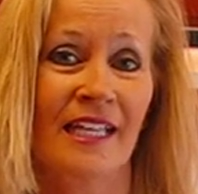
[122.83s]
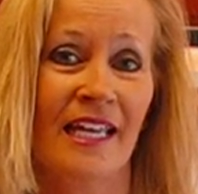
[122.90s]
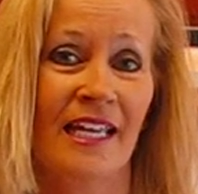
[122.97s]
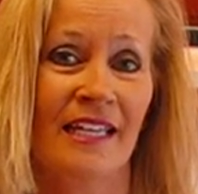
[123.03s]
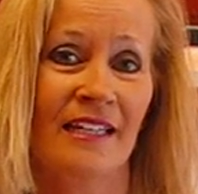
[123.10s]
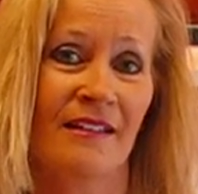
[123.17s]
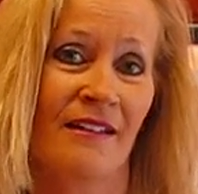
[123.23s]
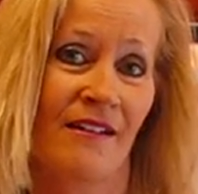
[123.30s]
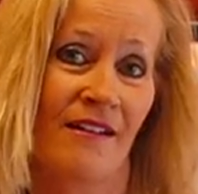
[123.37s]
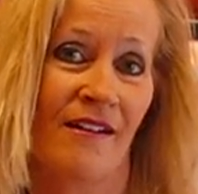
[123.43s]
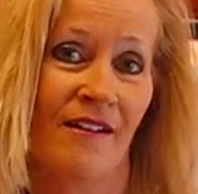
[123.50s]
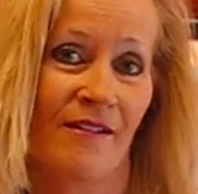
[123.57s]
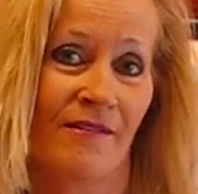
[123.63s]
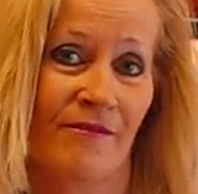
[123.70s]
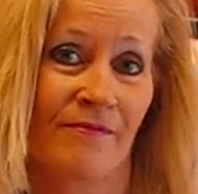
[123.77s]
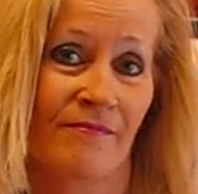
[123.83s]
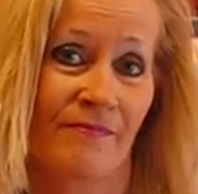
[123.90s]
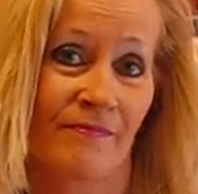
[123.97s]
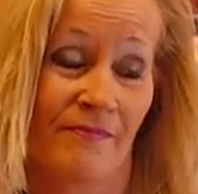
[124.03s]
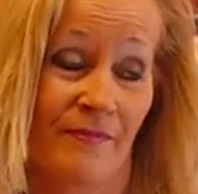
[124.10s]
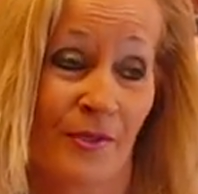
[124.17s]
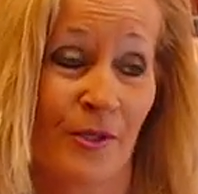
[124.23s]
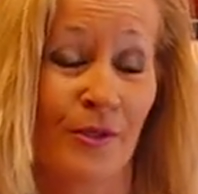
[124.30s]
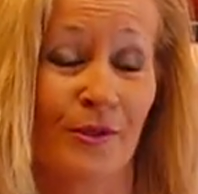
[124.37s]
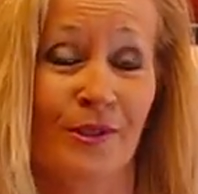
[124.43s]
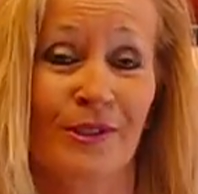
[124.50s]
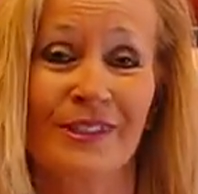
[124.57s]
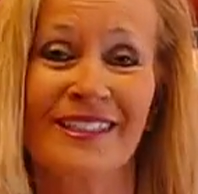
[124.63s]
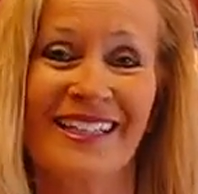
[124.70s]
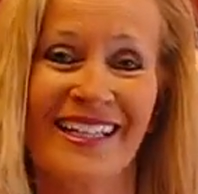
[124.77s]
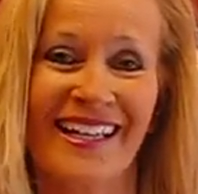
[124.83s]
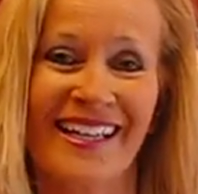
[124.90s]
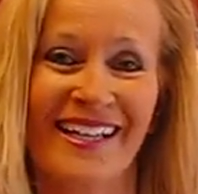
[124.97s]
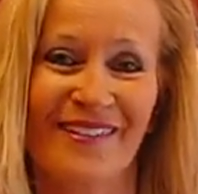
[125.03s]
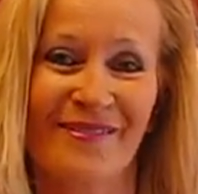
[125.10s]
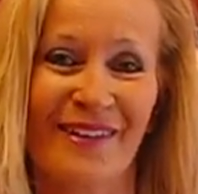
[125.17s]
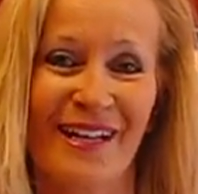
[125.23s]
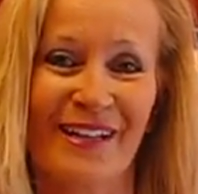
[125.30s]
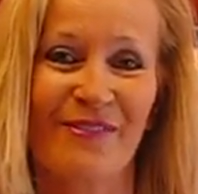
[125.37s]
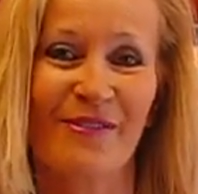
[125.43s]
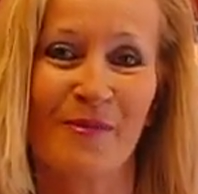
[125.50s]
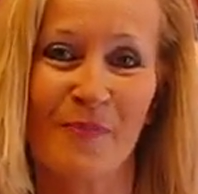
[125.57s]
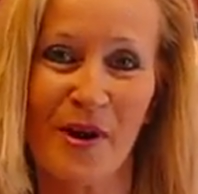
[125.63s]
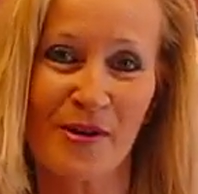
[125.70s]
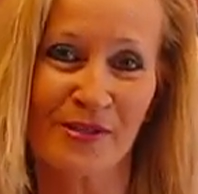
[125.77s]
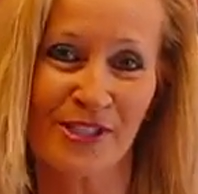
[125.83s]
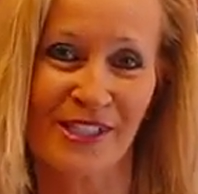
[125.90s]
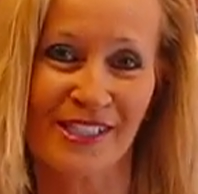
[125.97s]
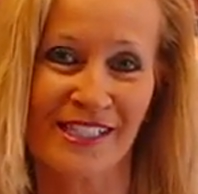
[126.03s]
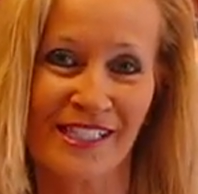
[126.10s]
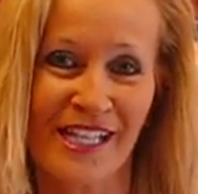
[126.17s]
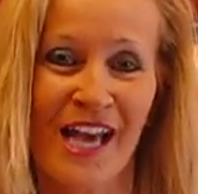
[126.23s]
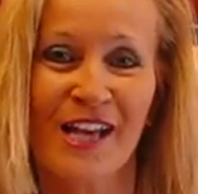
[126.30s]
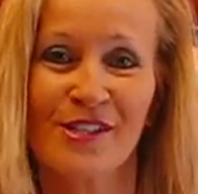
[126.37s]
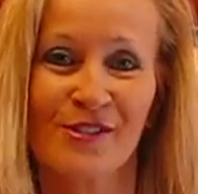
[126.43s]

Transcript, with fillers: they are cooled and ready for purchase.